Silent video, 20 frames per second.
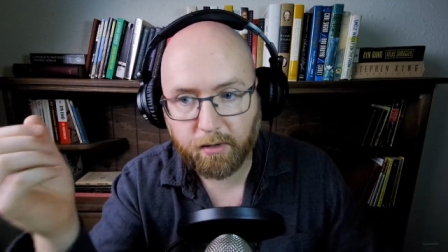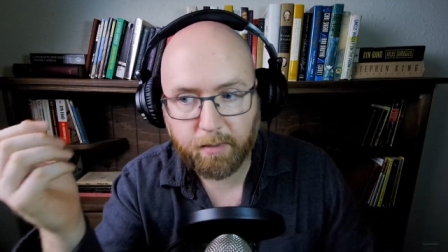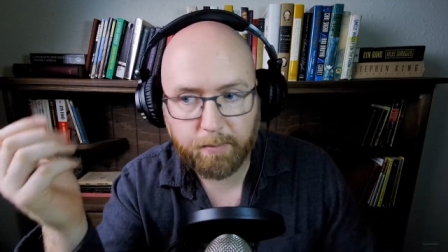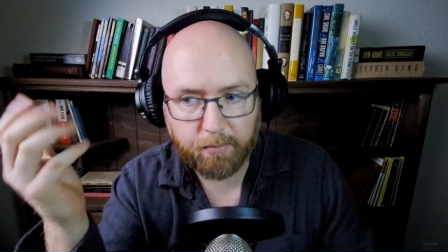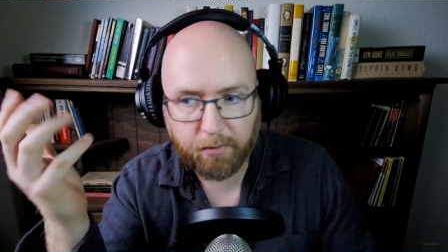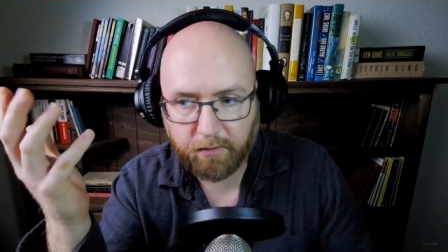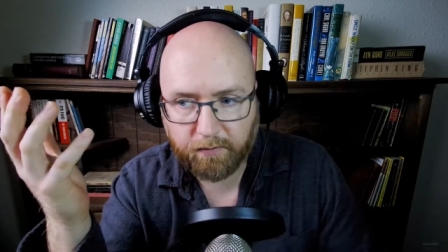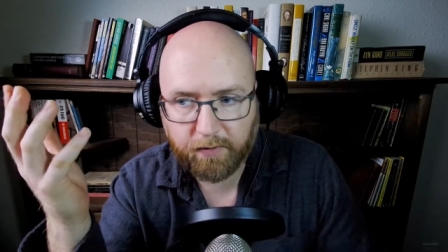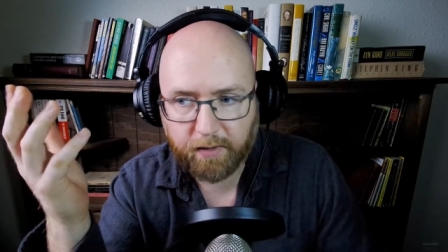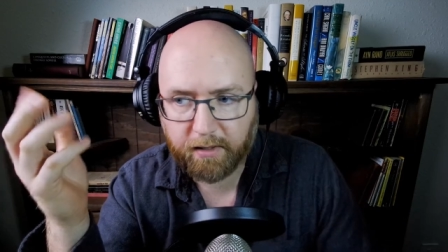I'm
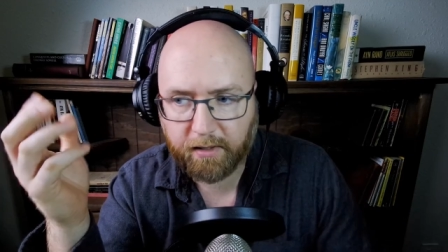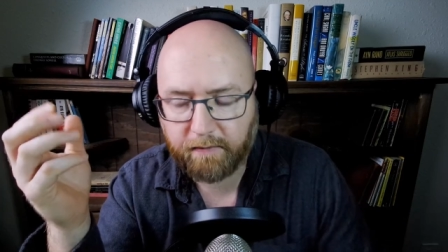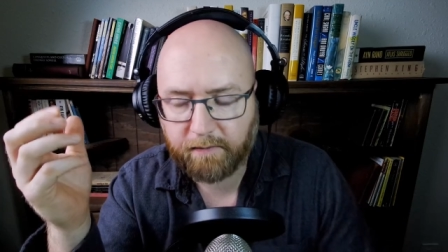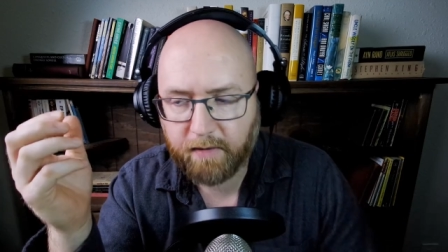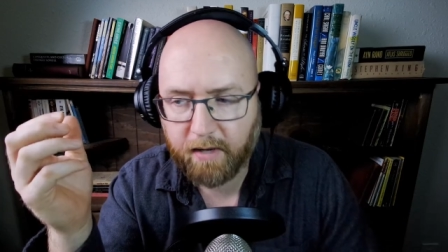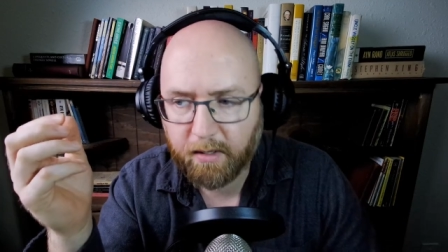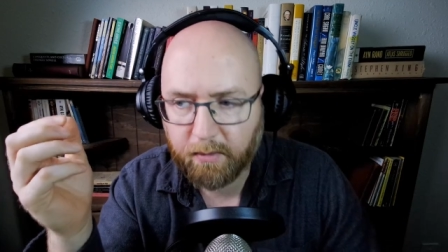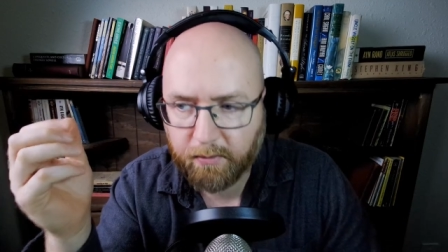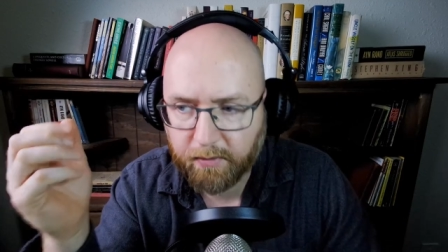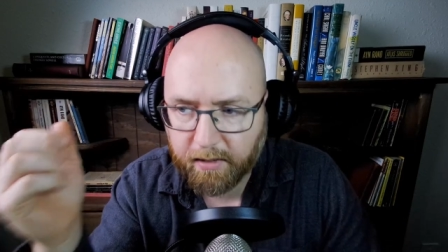perfectly
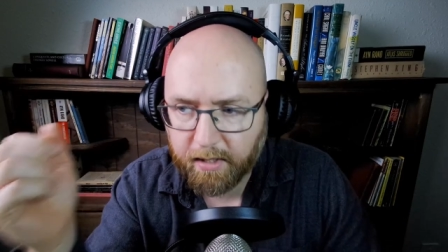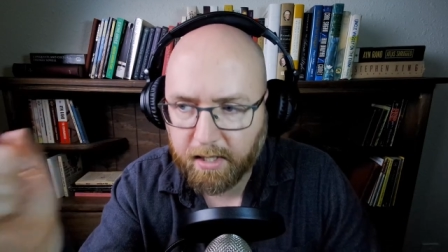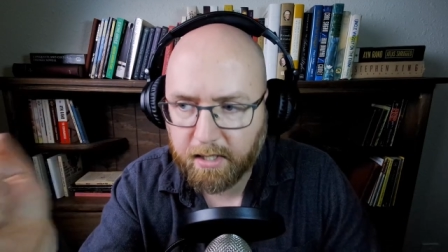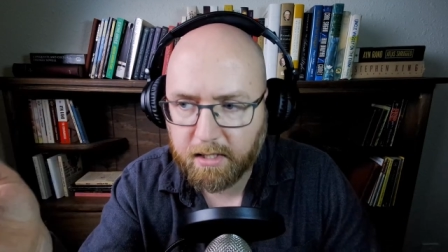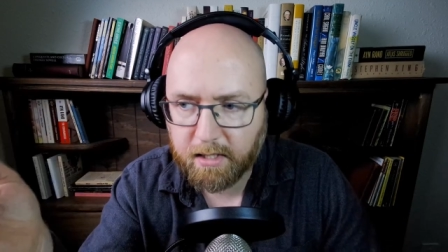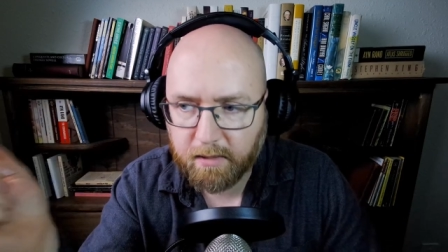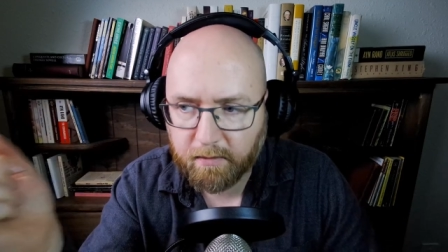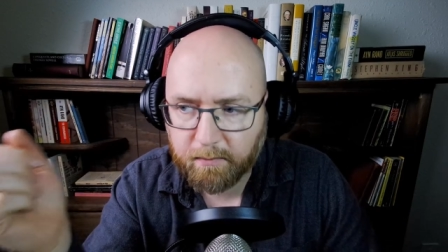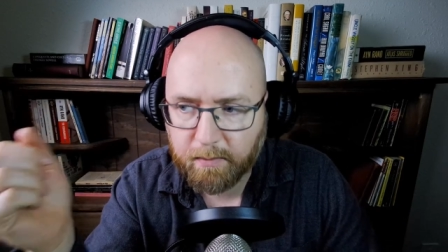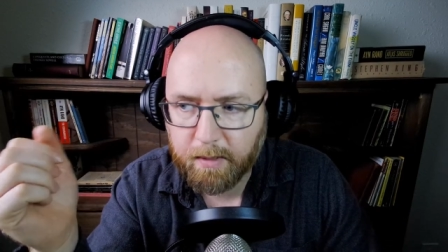fine with the
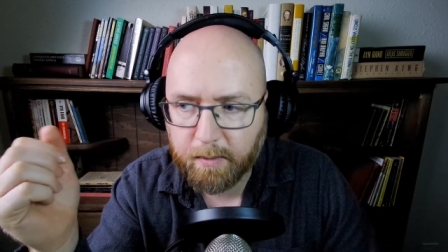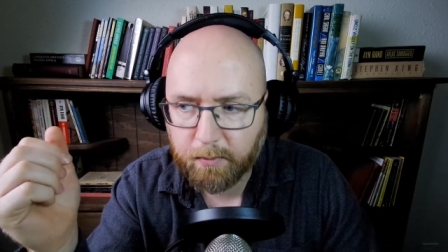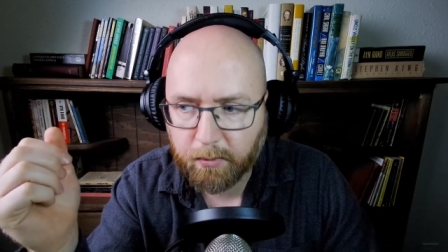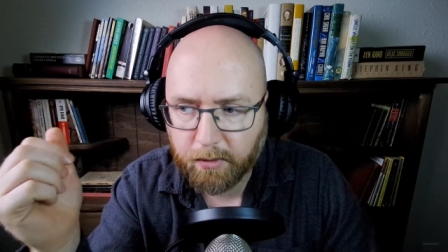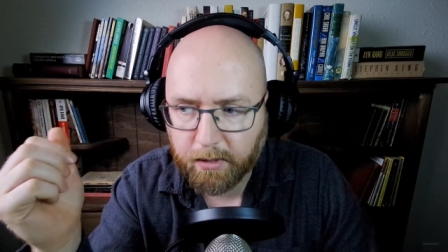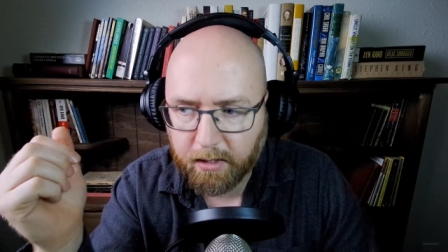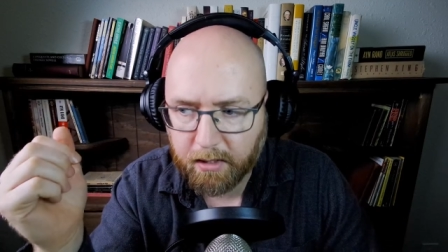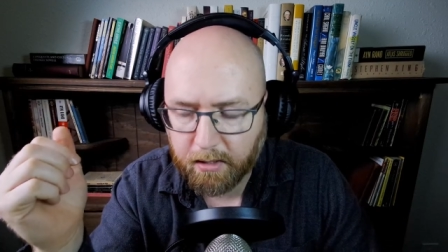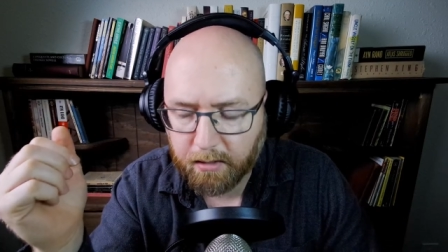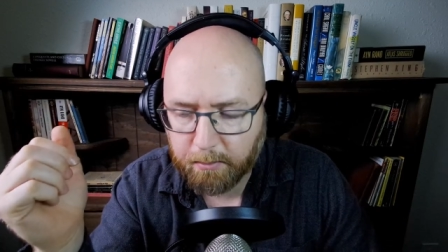idea of people
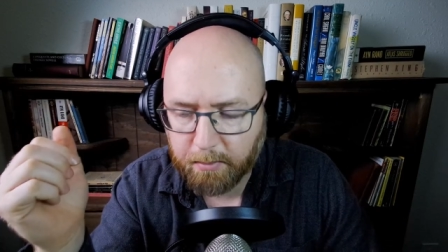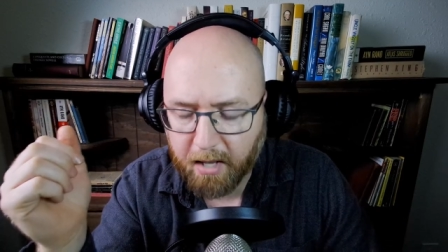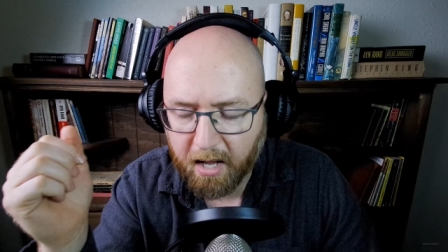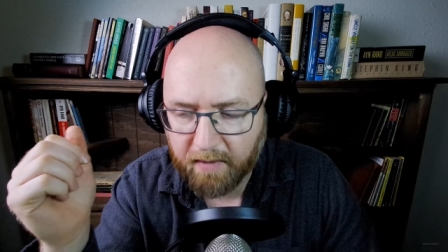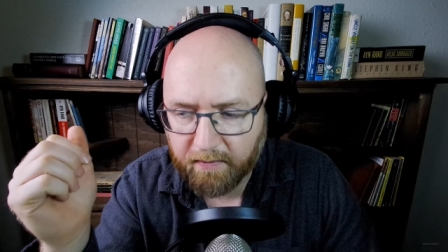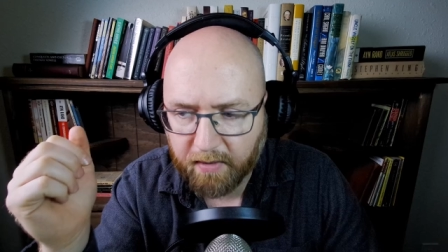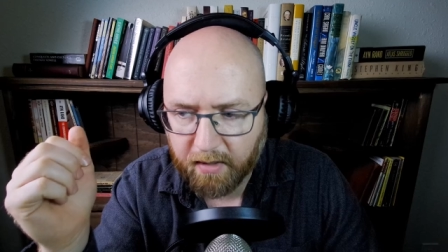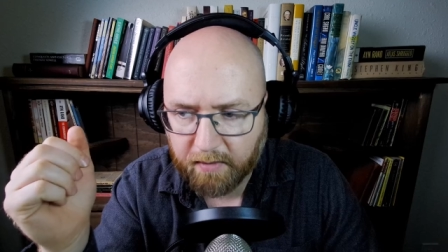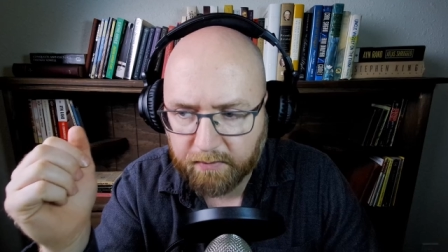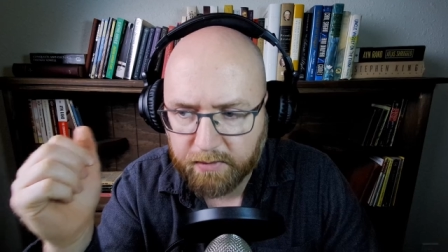eating
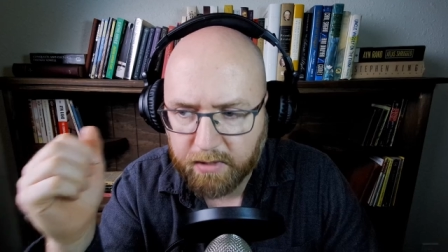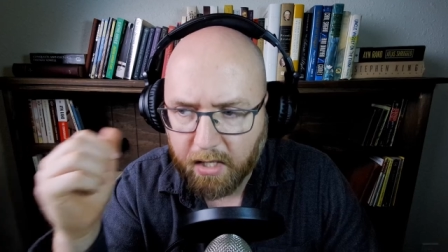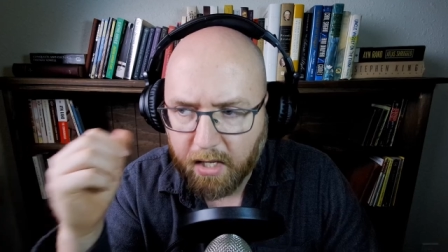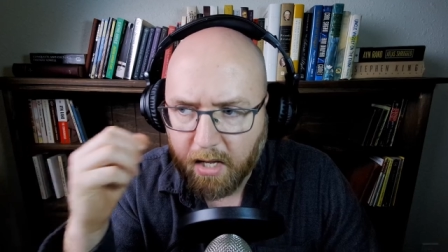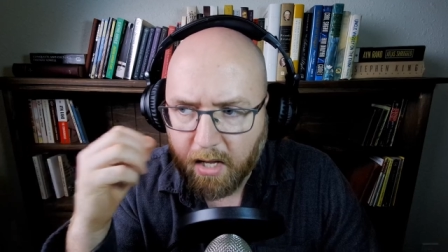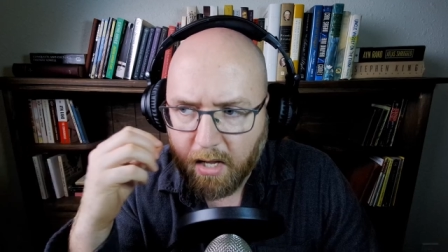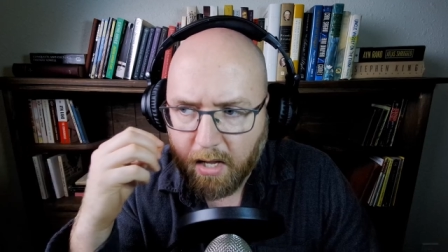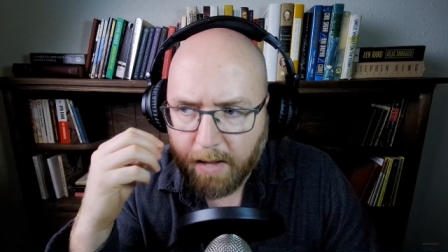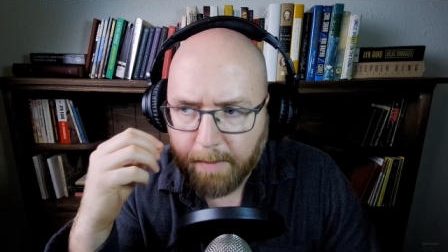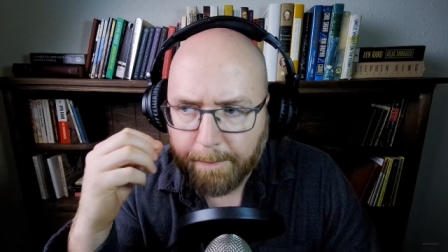bivalves,
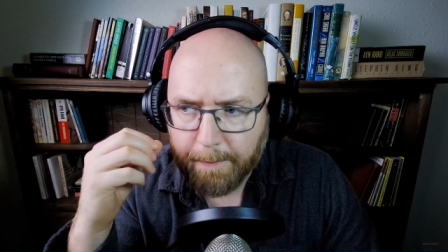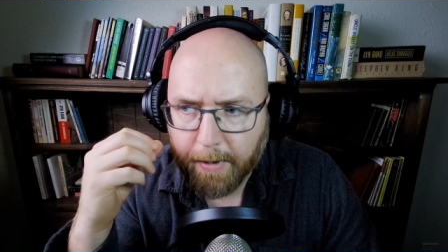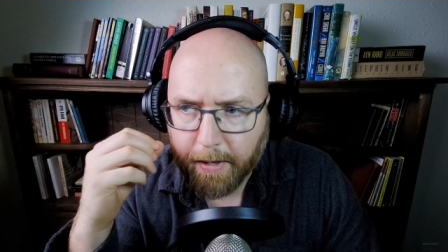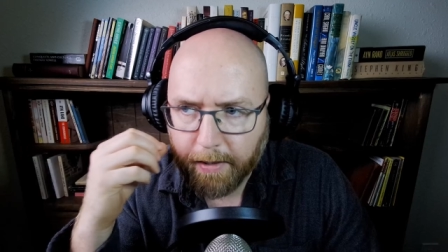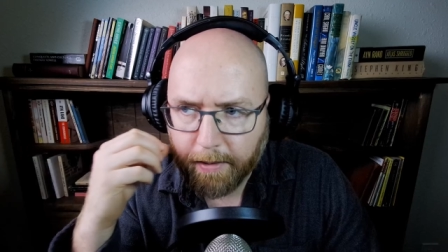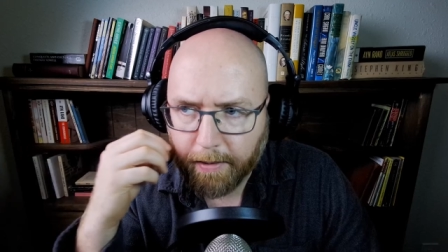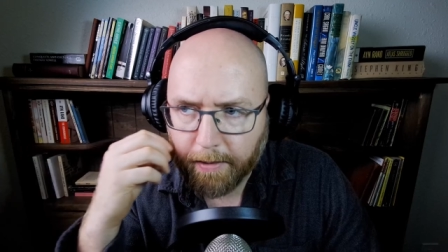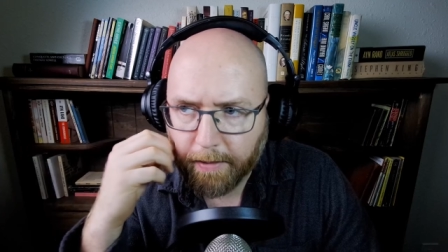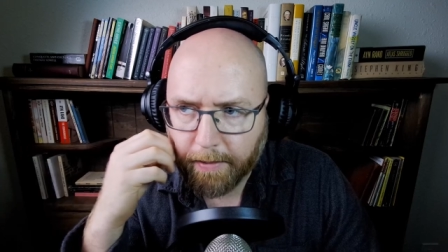but